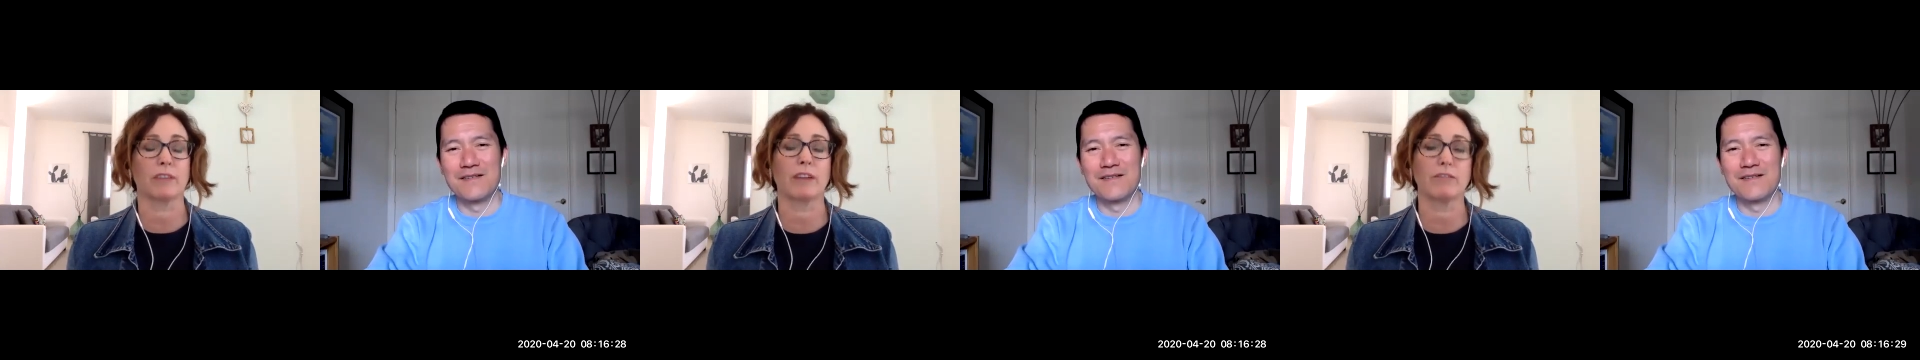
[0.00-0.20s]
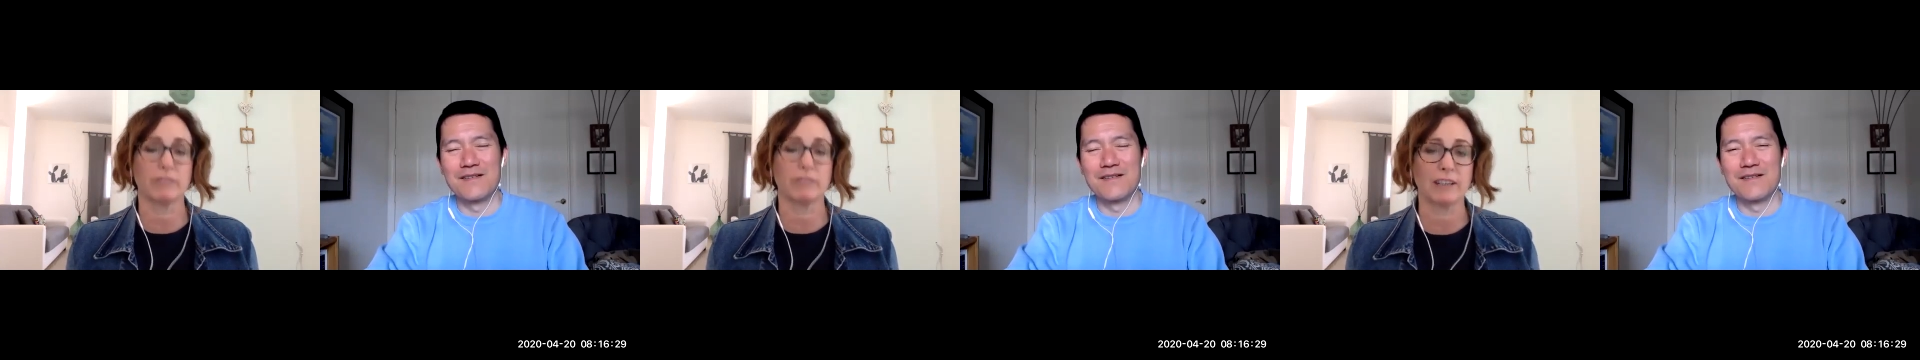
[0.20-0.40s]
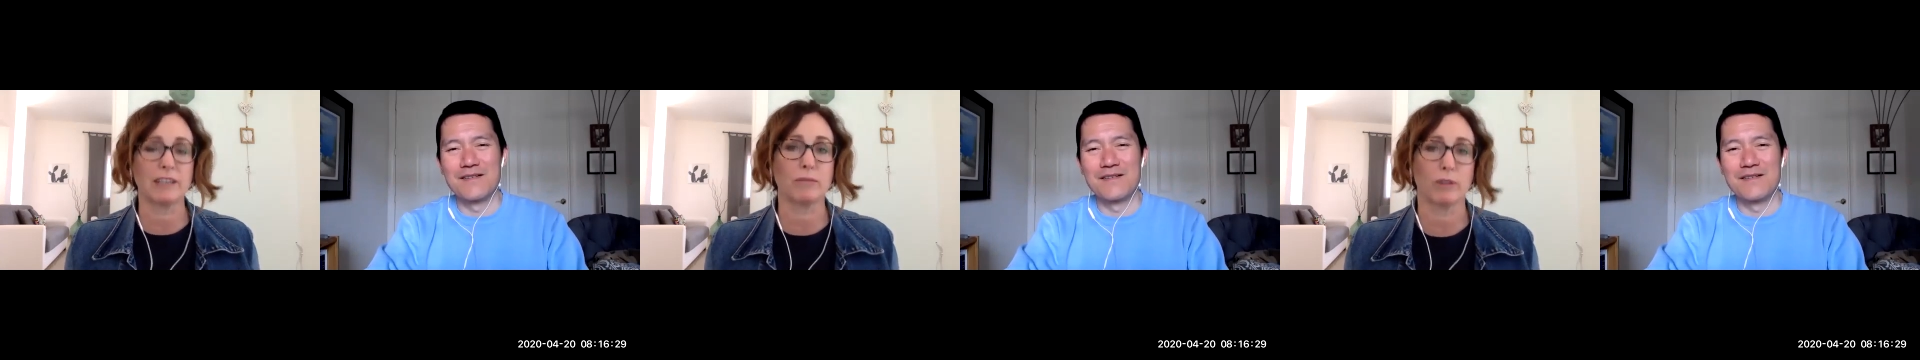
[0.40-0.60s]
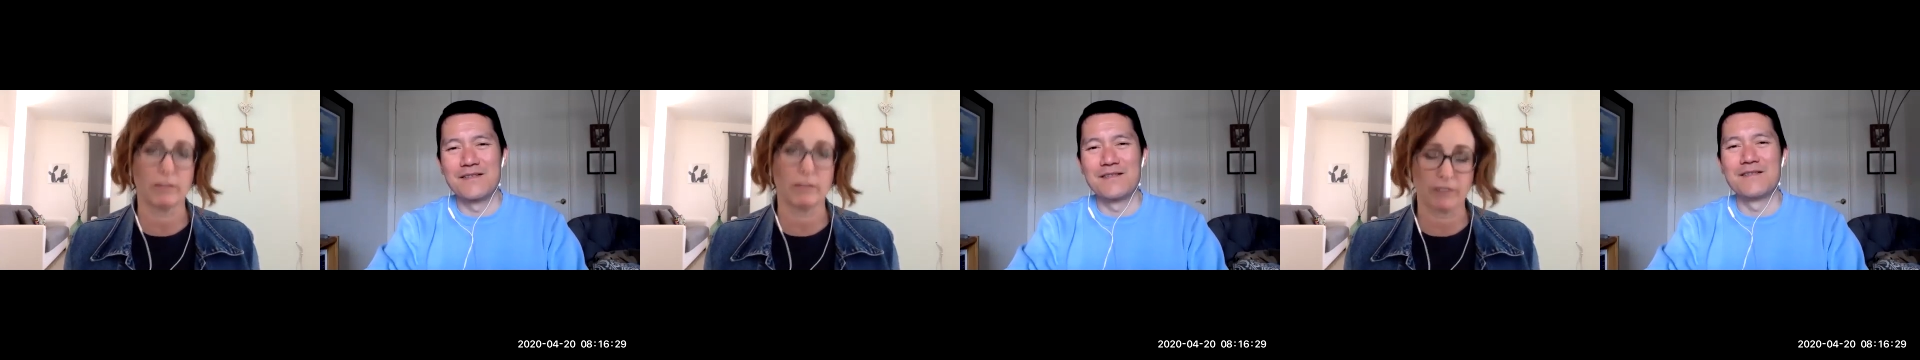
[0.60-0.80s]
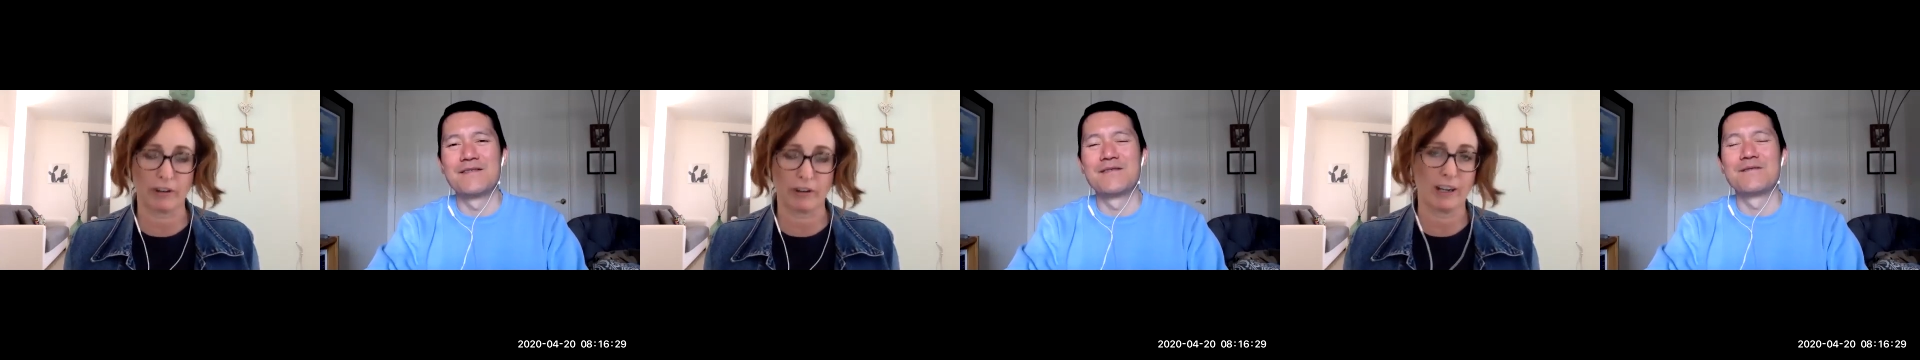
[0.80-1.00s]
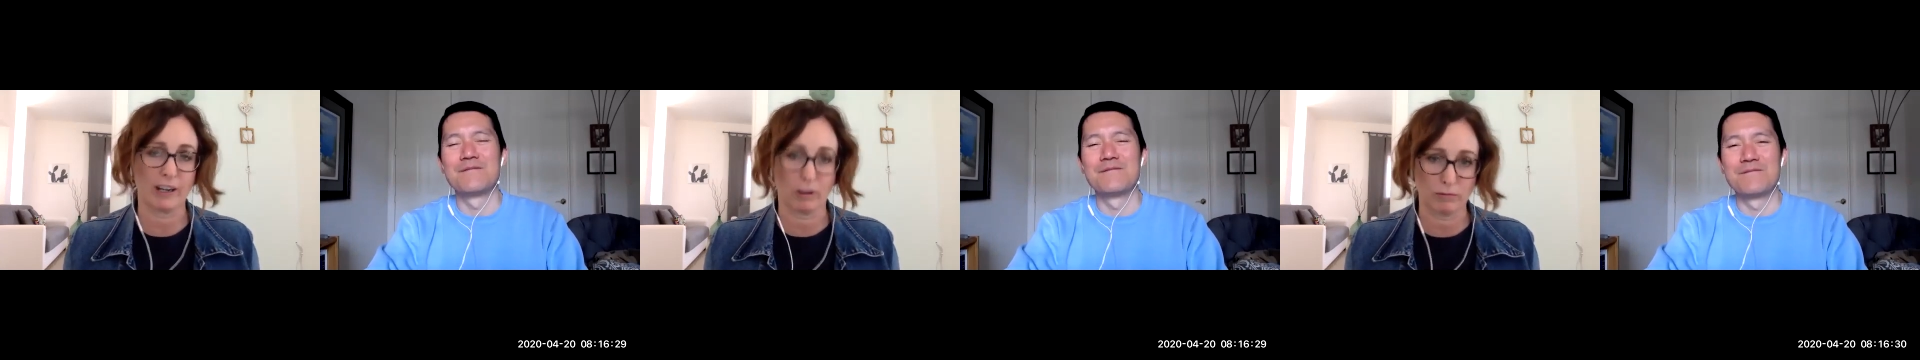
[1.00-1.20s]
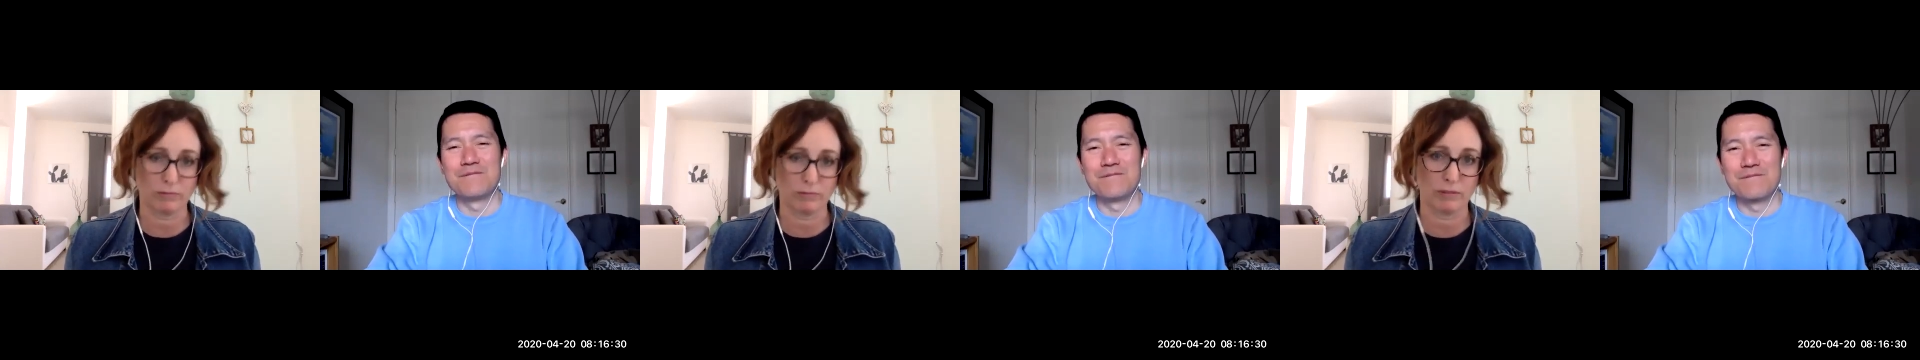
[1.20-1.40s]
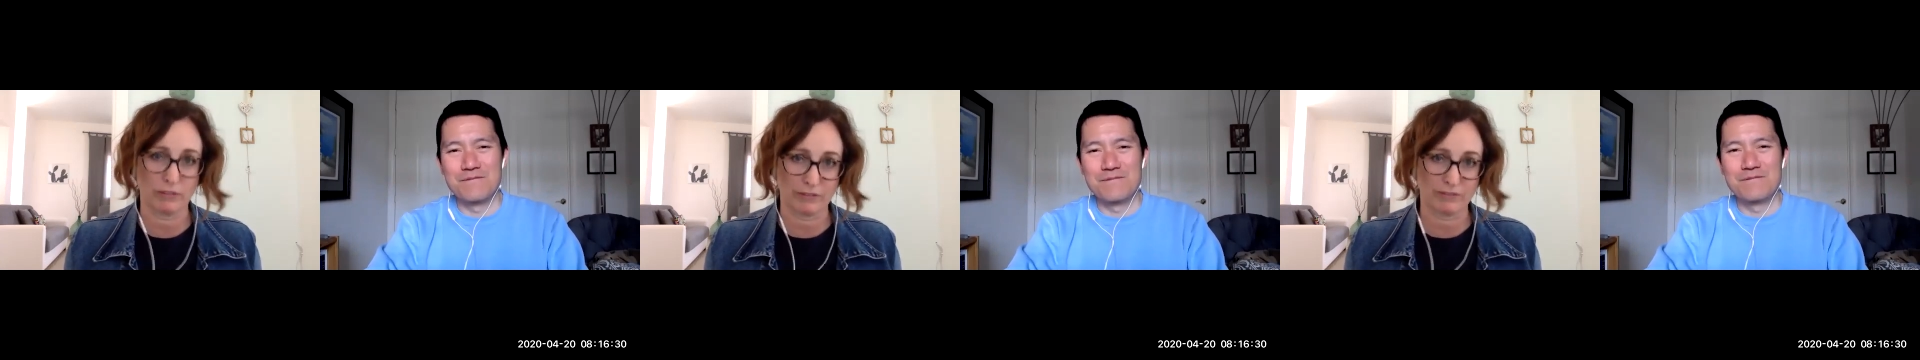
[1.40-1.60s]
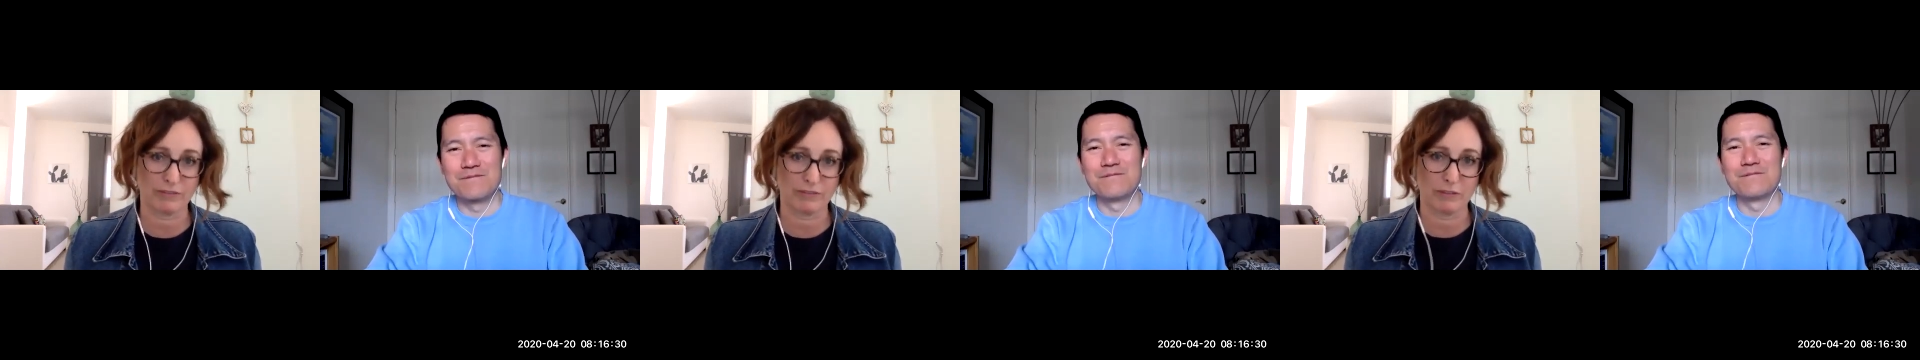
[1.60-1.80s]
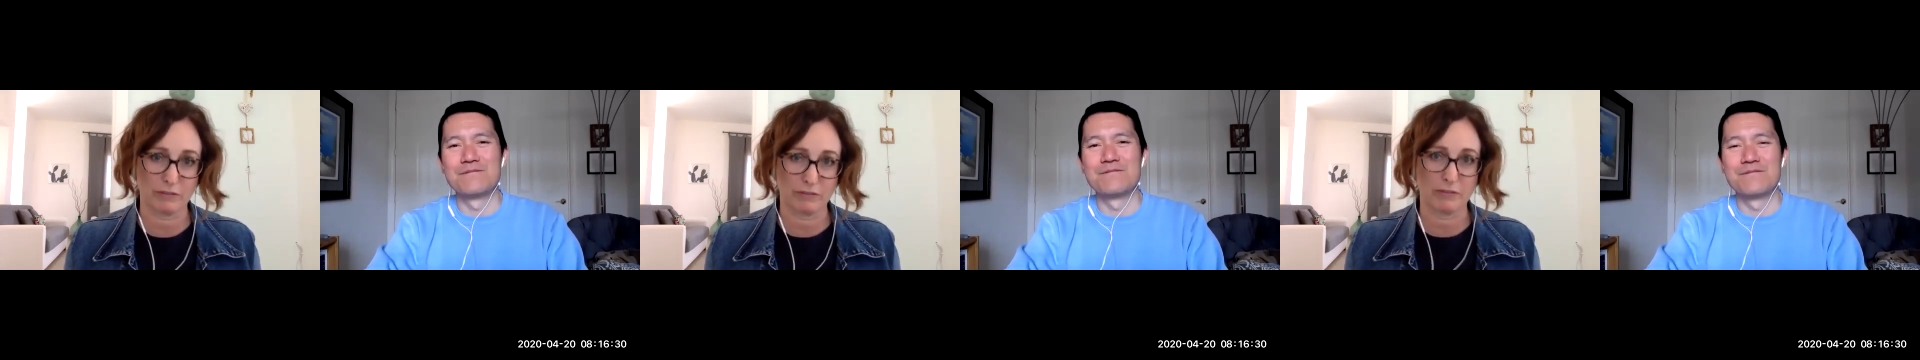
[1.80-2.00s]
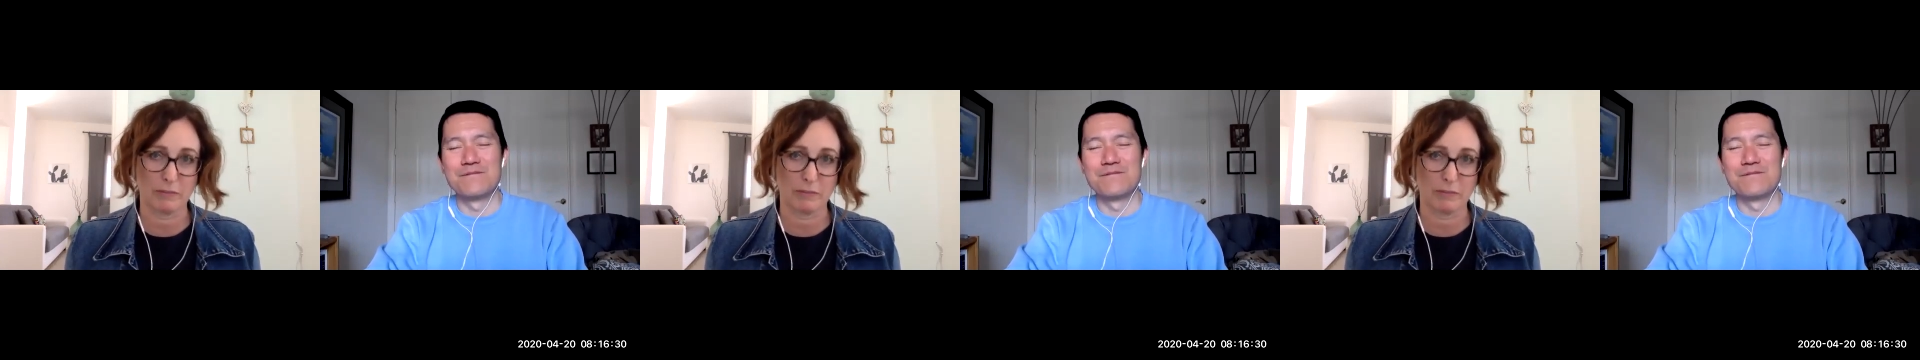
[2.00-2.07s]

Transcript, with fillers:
Speaker 1: really were very helpful for, for